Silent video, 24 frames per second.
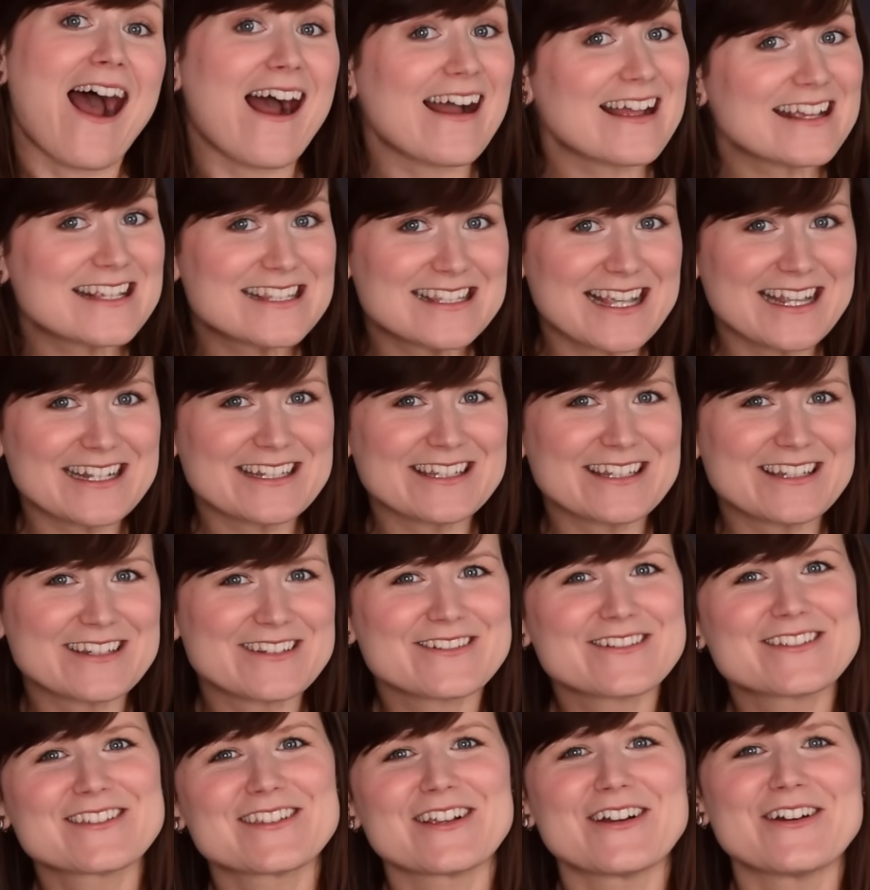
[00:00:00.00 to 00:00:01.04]
I sent
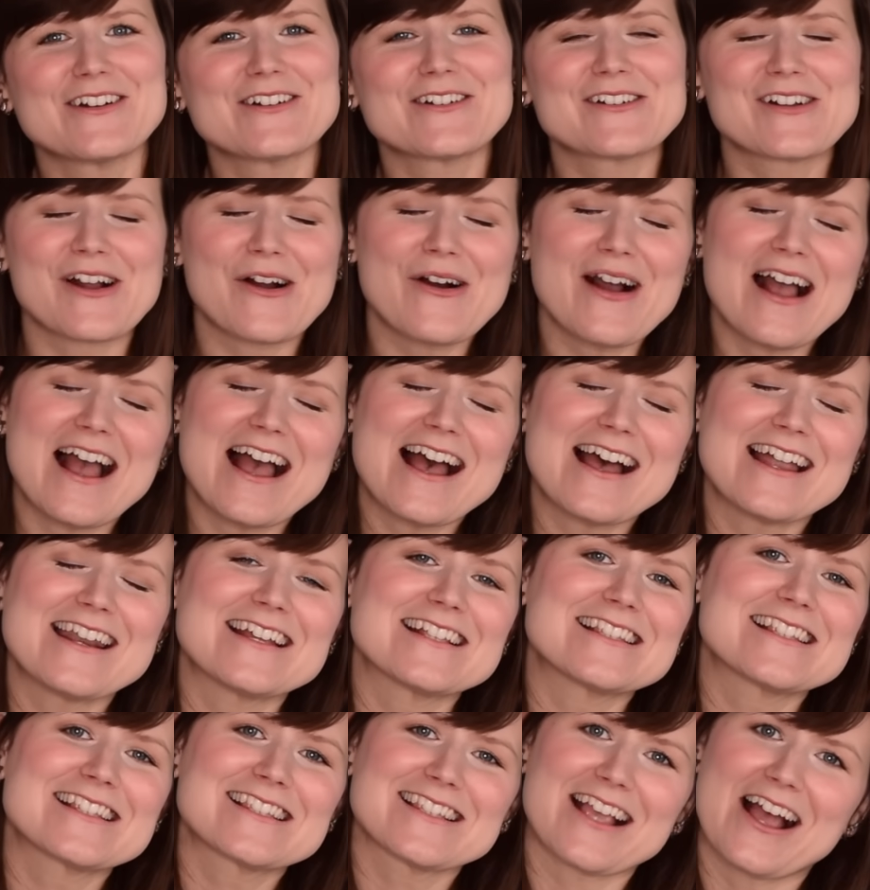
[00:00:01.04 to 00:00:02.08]
you. So go ahead
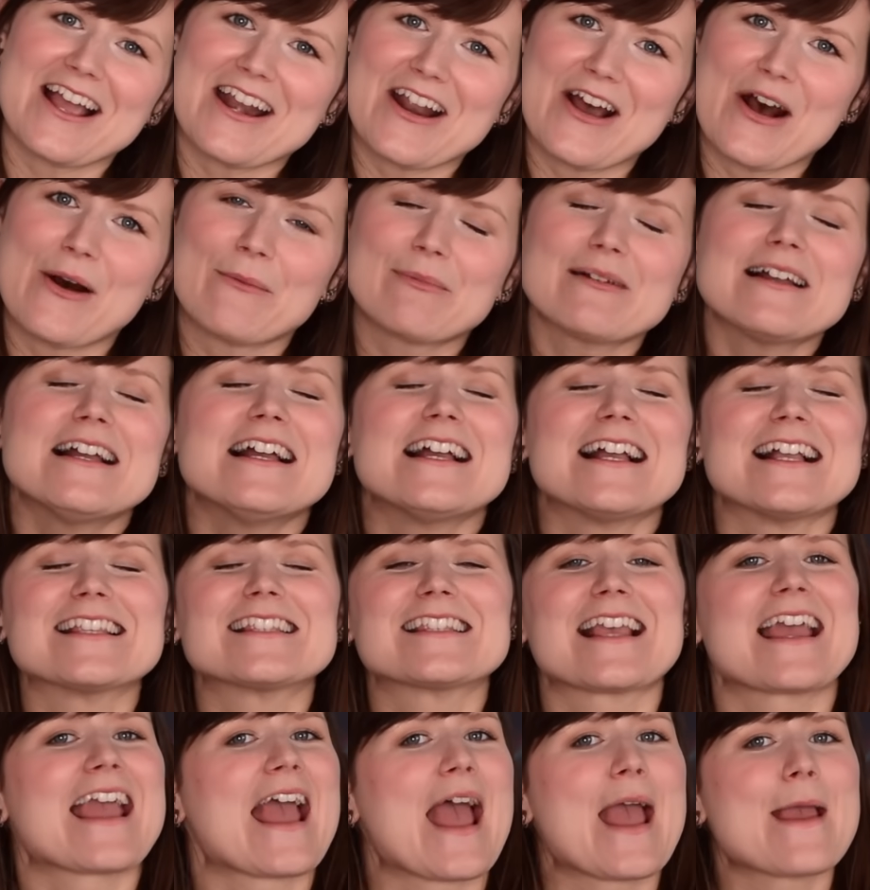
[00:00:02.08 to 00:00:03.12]
and sign up and
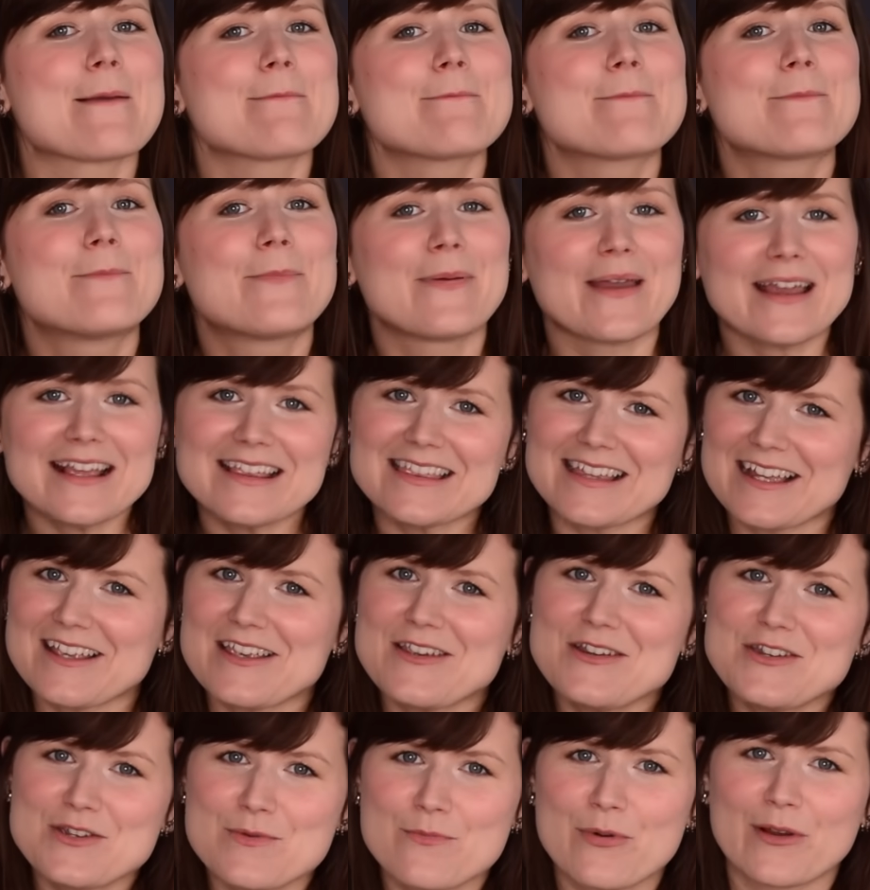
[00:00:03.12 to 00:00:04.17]
say a big thank
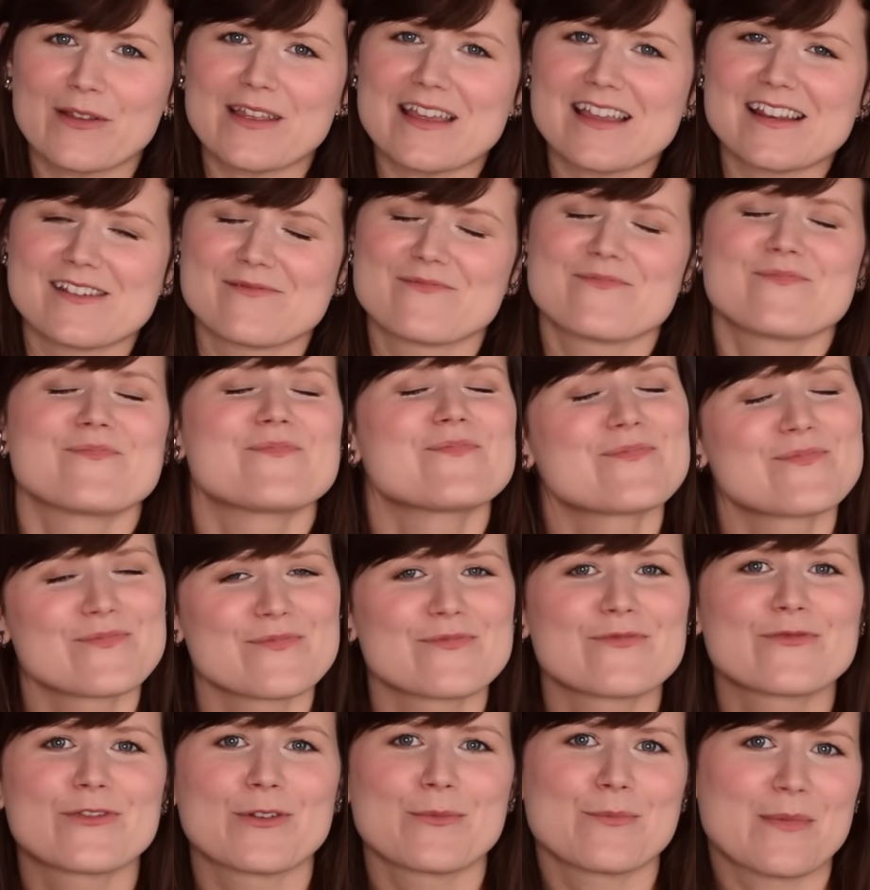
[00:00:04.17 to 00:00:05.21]
you to Brilliant
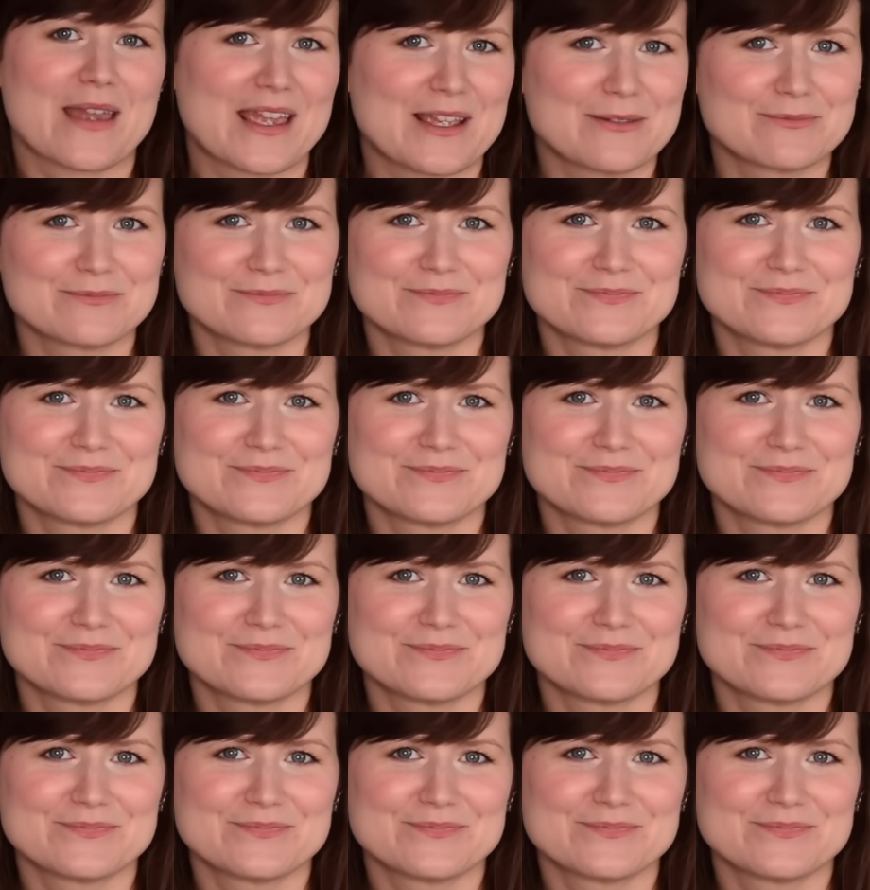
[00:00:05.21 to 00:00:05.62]
from me.